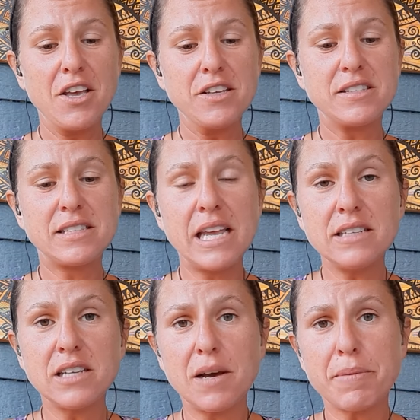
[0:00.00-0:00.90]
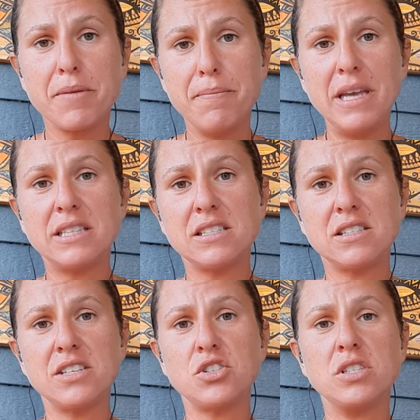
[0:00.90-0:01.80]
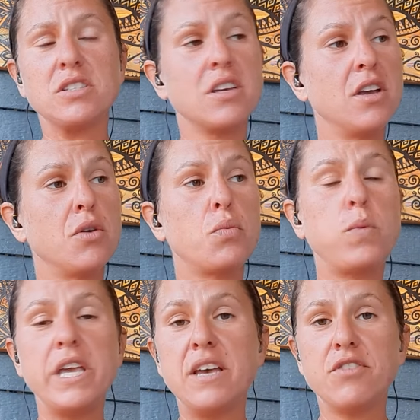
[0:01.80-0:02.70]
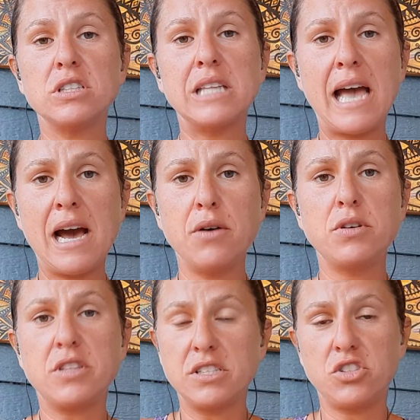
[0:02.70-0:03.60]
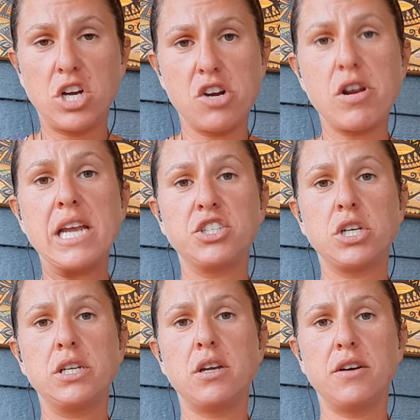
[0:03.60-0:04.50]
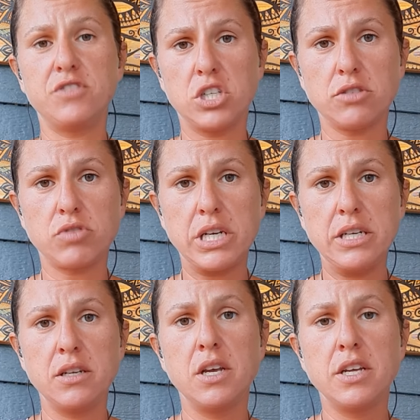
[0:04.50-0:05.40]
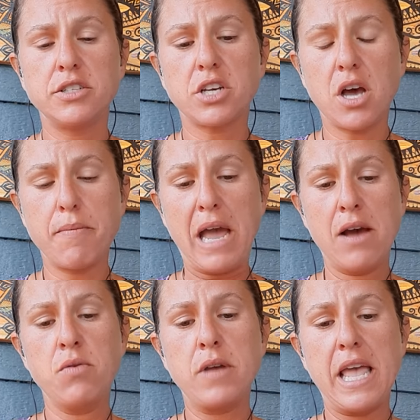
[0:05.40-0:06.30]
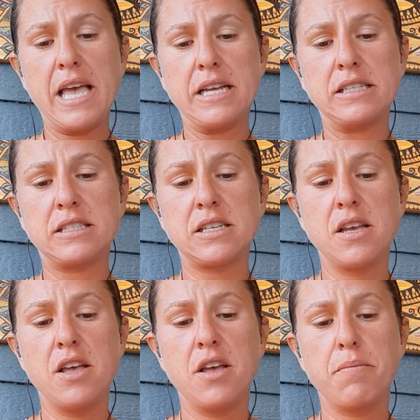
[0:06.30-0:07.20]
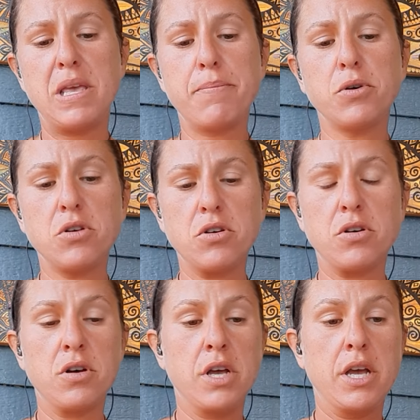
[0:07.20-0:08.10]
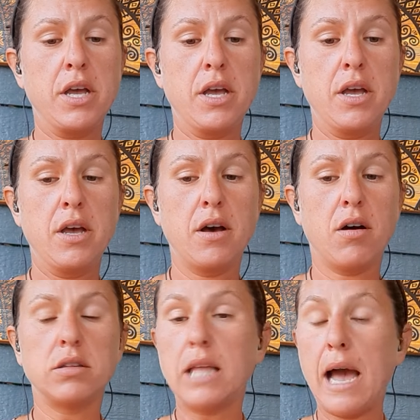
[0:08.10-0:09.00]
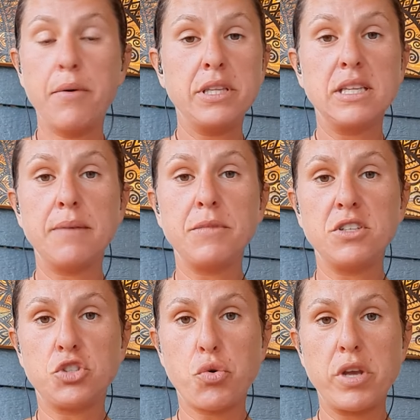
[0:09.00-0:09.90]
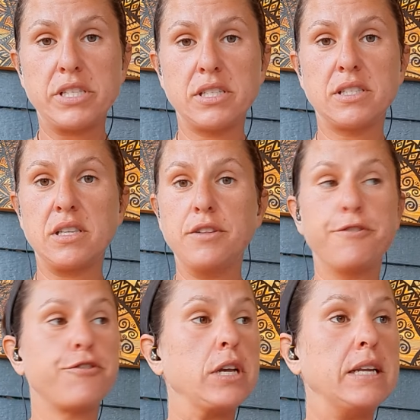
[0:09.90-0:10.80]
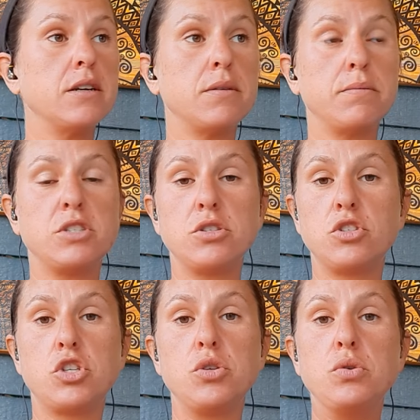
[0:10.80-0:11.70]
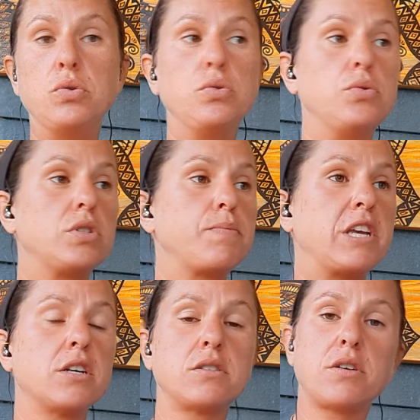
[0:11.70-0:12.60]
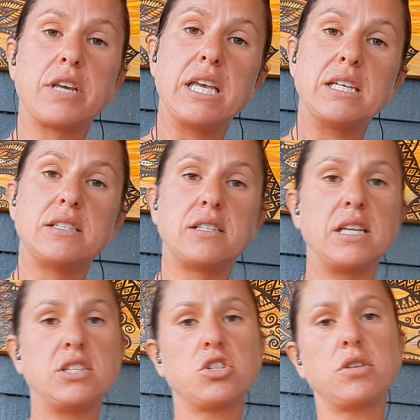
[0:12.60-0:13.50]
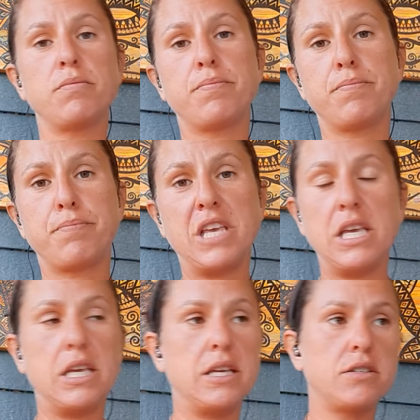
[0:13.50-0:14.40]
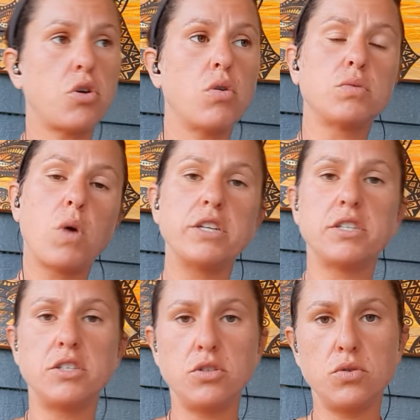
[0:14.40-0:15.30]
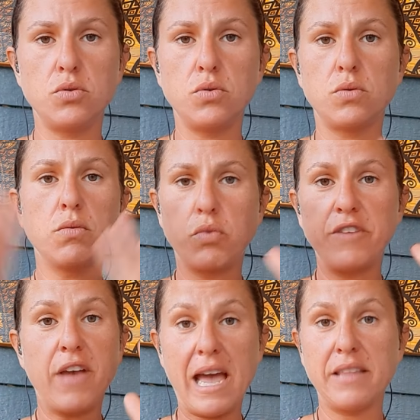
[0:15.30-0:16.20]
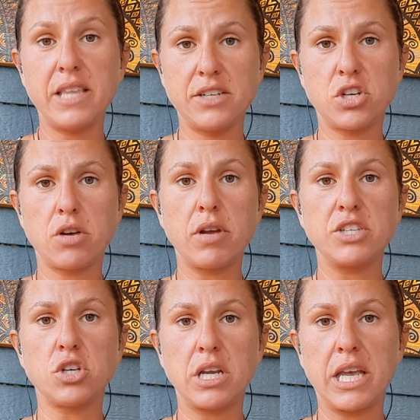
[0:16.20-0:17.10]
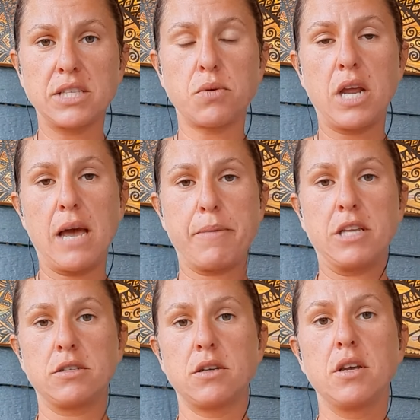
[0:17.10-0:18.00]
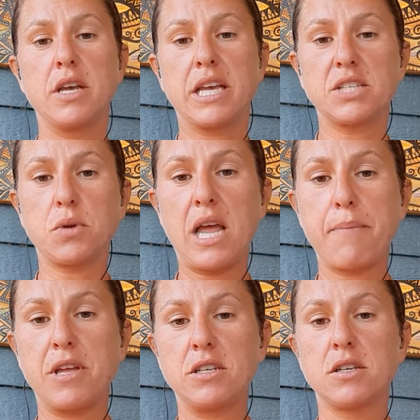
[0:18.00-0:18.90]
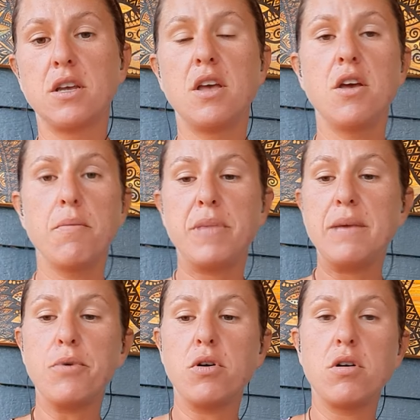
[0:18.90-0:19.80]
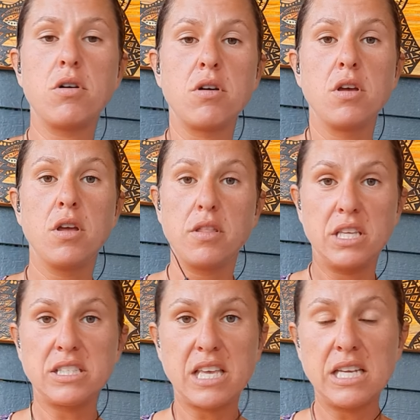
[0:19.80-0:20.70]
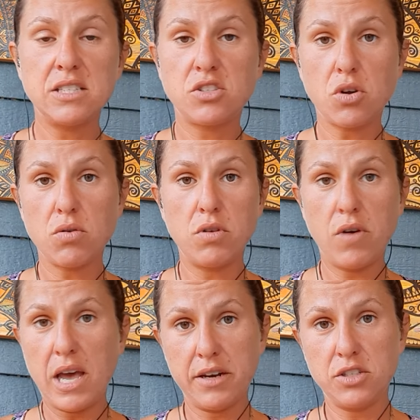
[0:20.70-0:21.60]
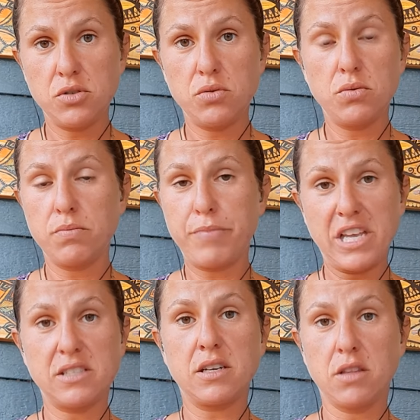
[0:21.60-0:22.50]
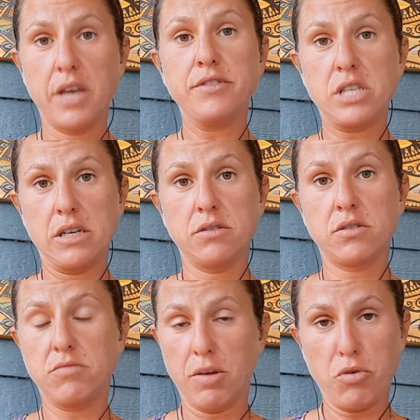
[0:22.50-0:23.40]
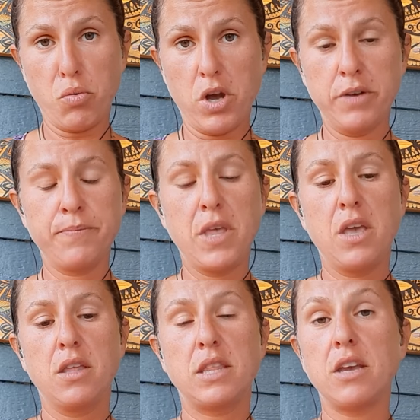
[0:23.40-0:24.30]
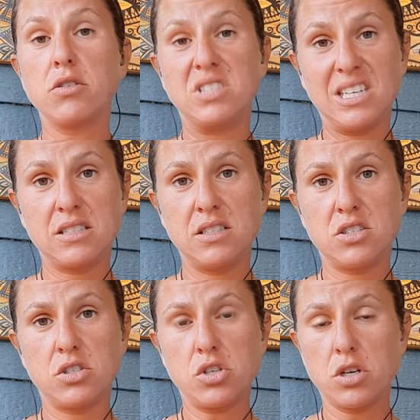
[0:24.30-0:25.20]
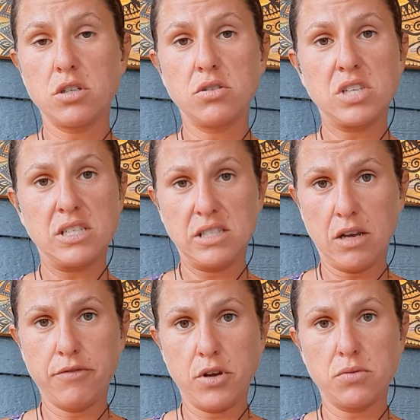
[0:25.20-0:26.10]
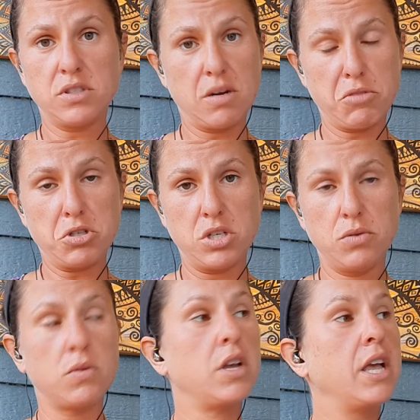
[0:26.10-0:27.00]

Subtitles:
Stand up. Make the decisions. We have allowed this generation of children to come out, and people allowing them the choices and the freedom to choose because they're kids and they shouldn't be told what to do. We've had that generation, and guess what happened? Guess what happened? People, these kids don't know how to do basic life skills, number one. They are addicted to sugars and cell phones, number two.